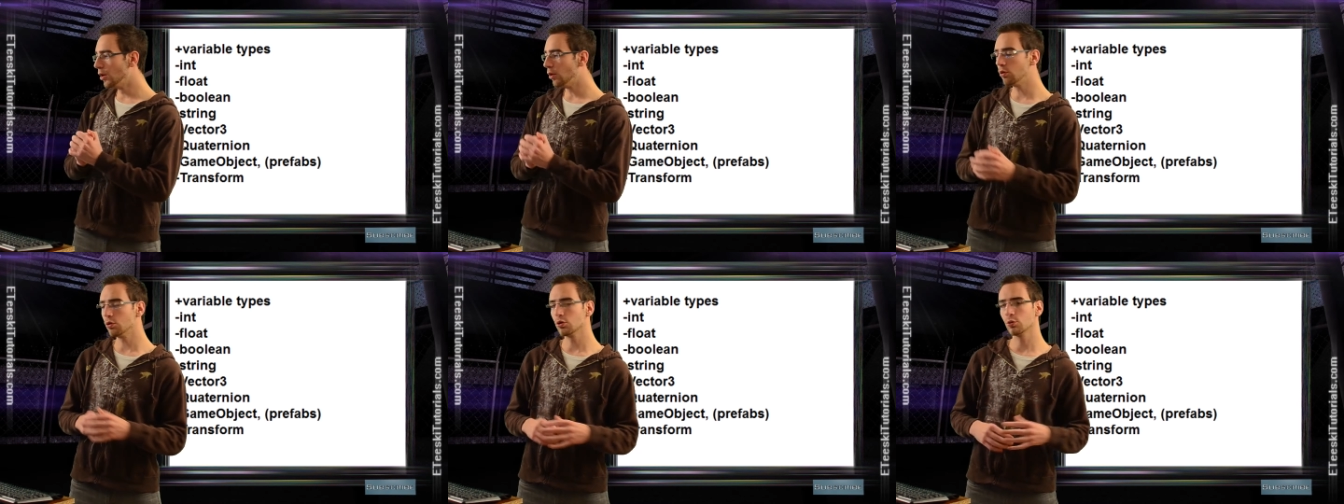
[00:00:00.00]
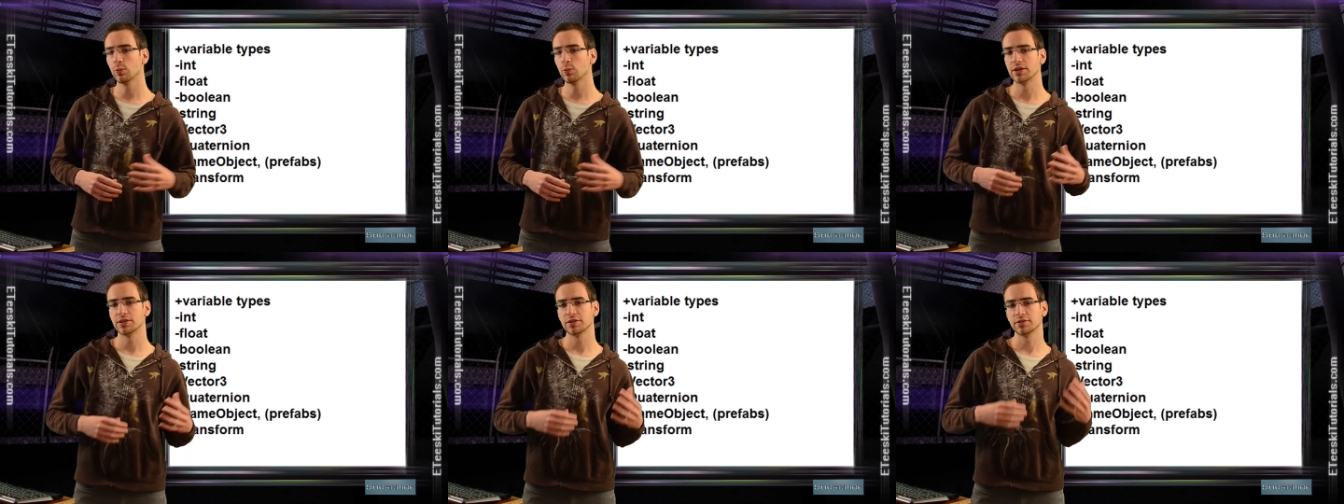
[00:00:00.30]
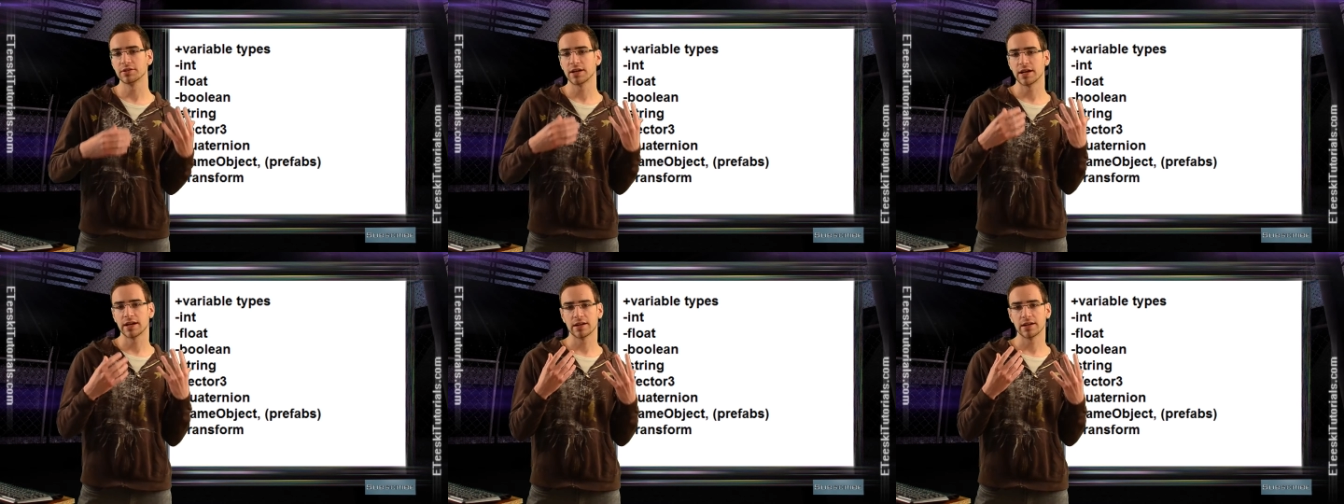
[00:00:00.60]
or whether or
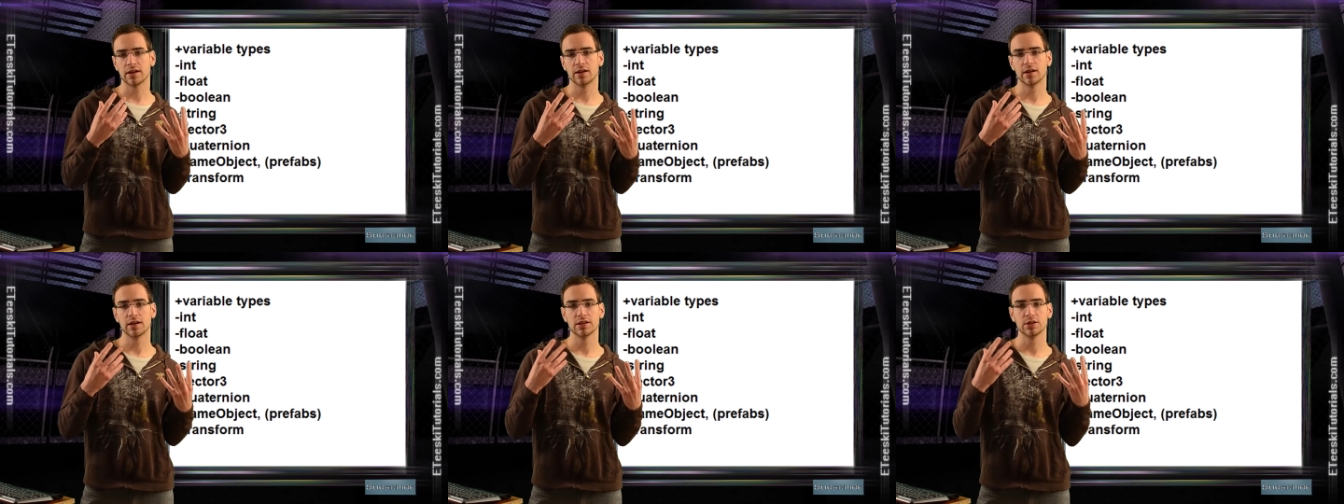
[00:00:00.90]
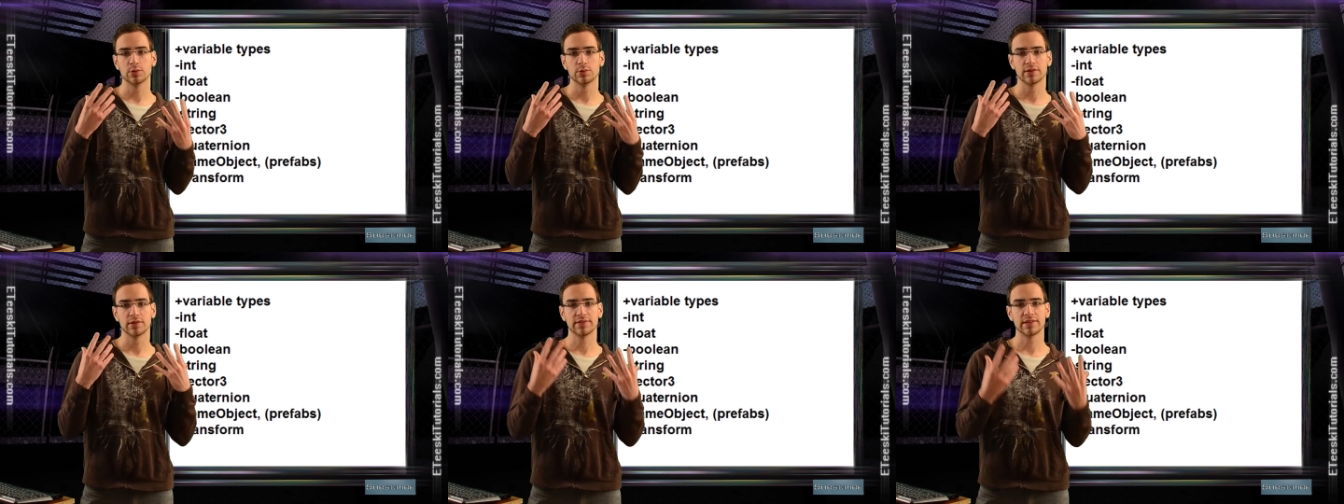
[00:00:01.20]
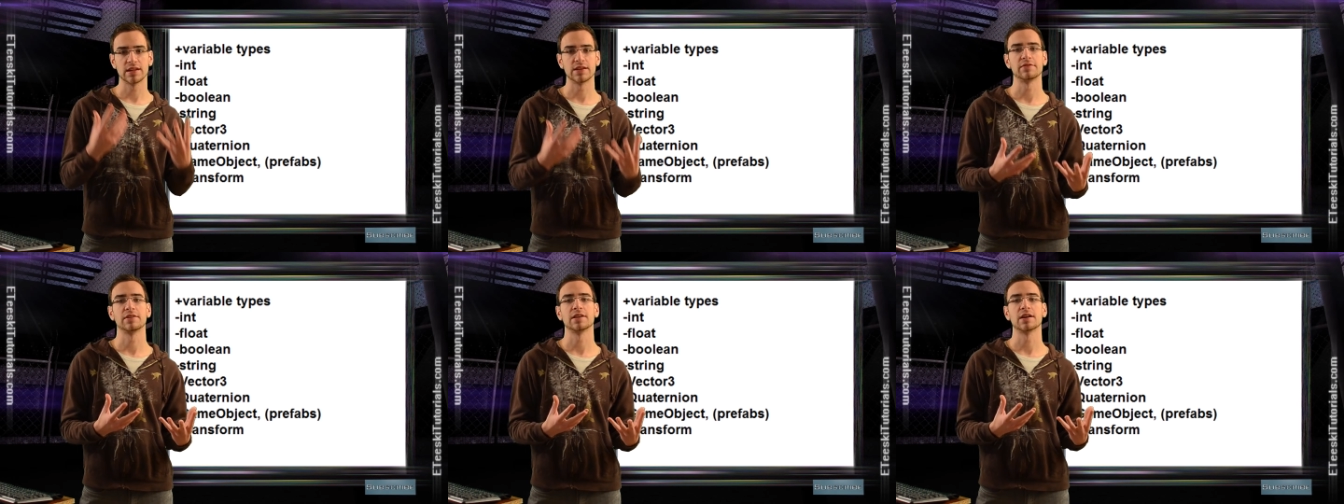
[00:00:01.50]
not uh, you are
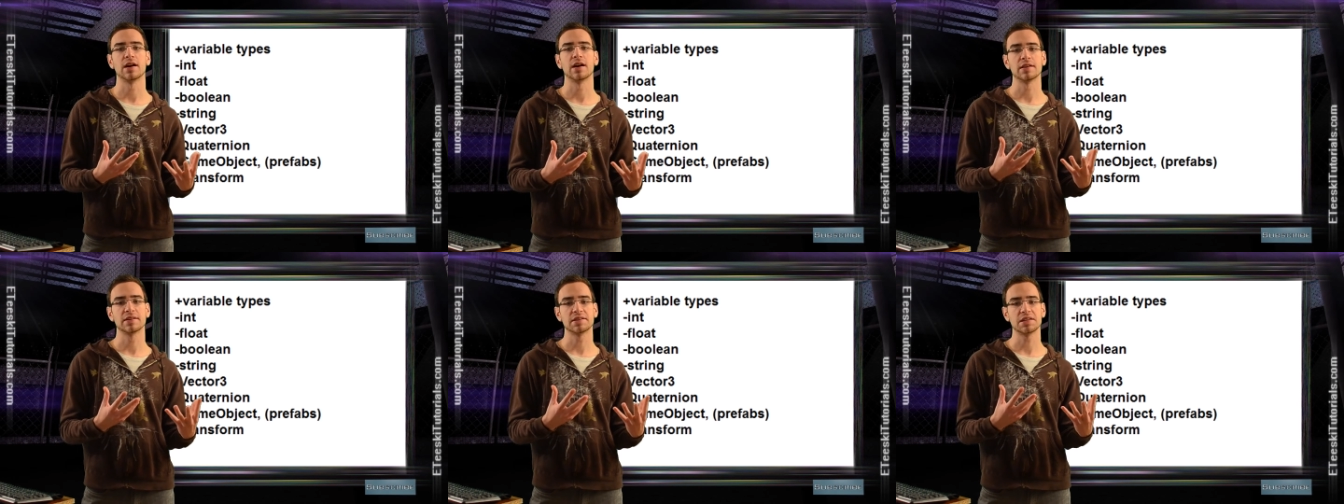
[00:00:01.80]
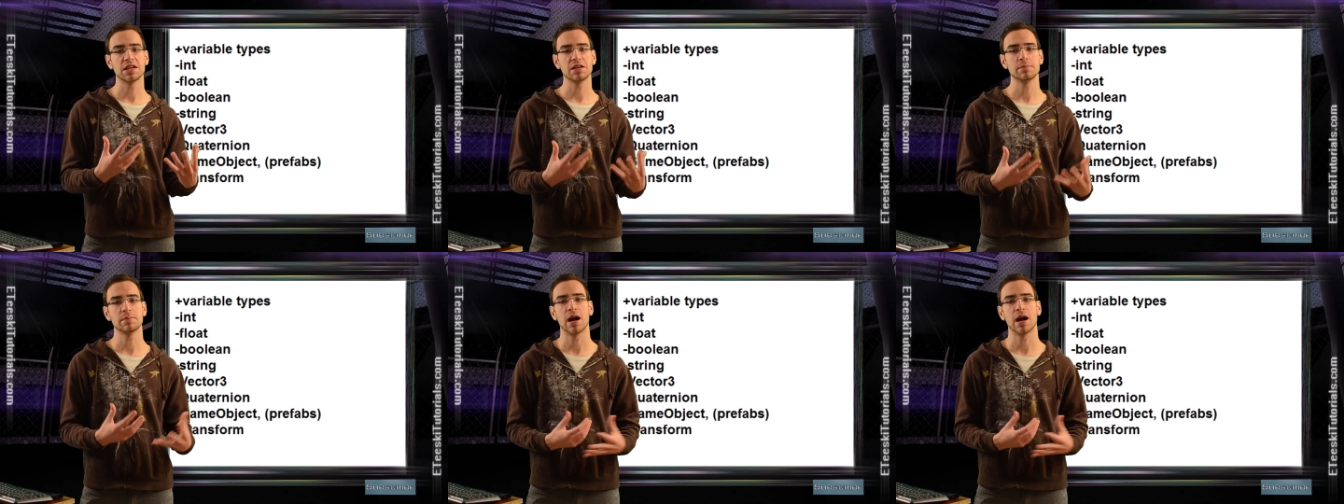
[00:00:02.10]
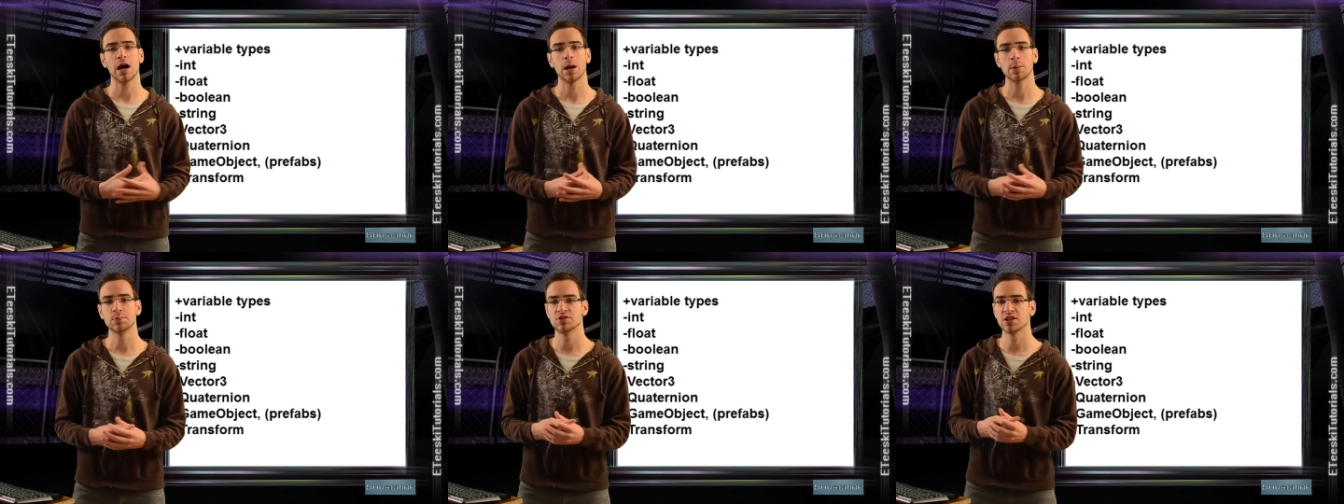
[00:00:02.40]
saving a game
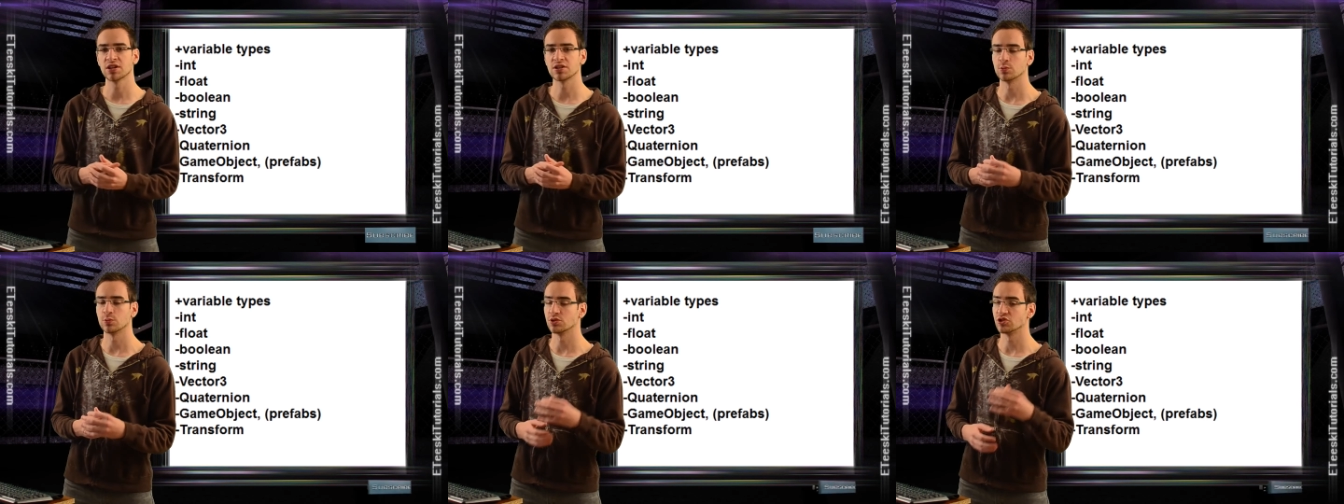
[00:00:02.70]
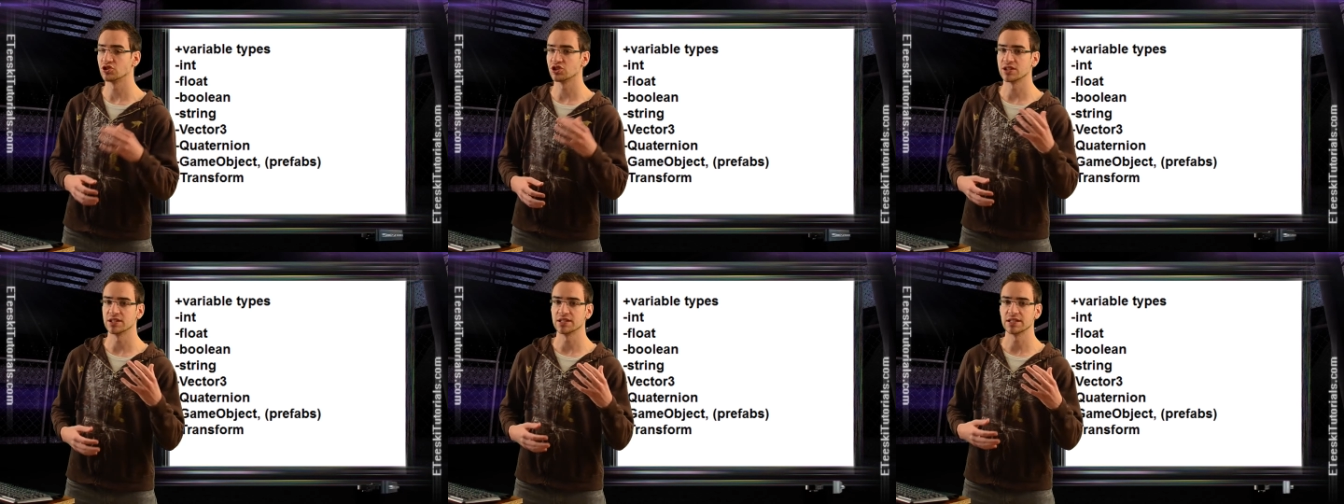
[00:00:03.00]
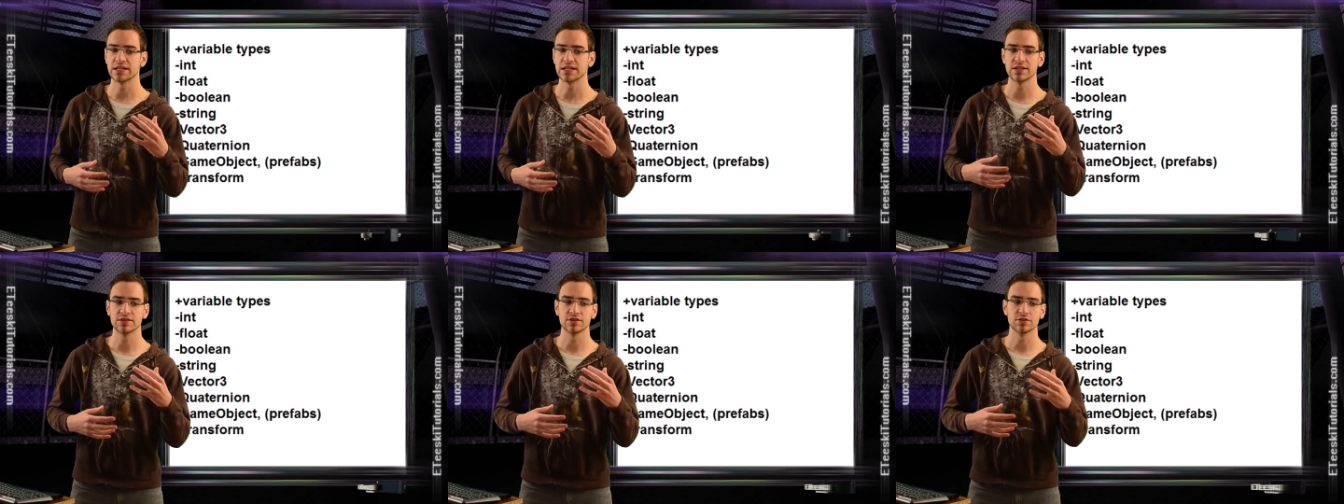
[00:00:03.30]
object, which
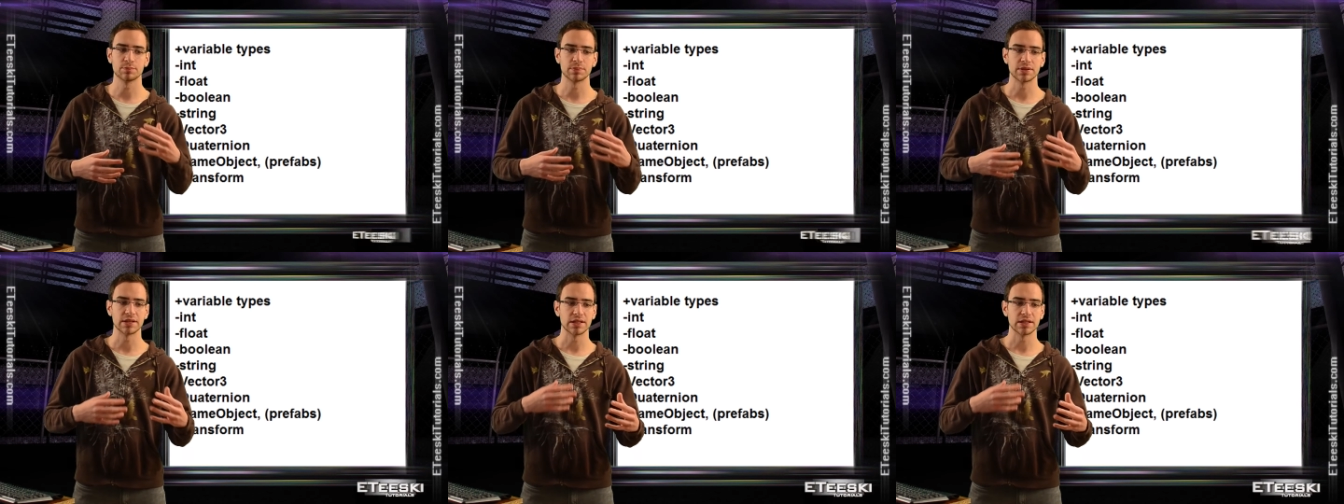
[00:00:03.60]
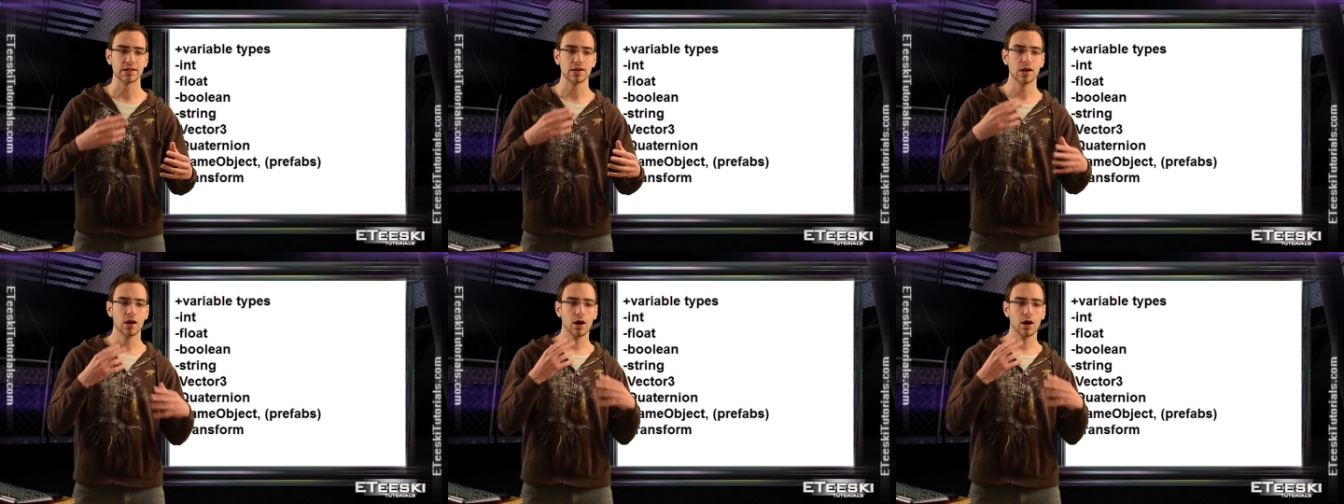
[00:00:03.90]
can either be